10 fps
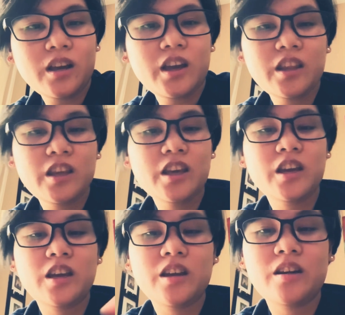And
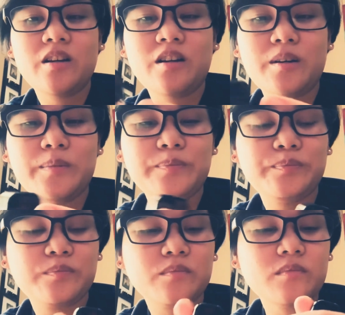then
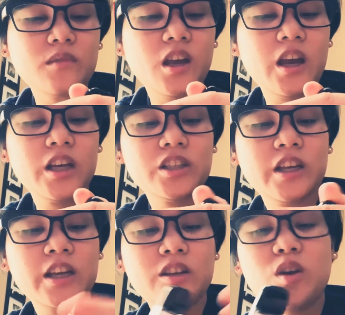I actually
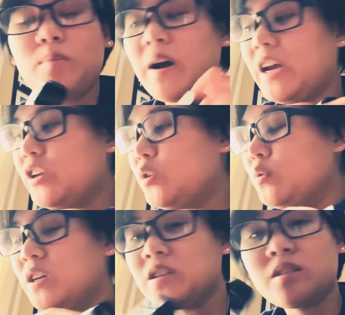had to go buy new
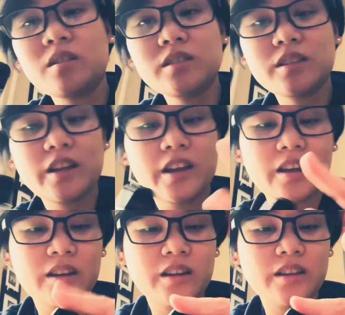Nick salts
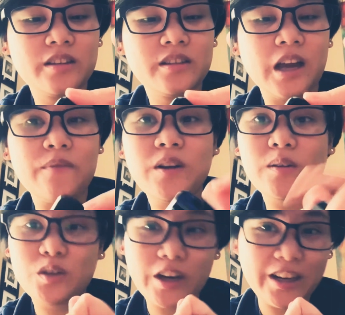today because I've
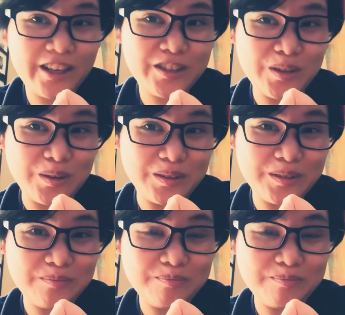never tried Nick salts,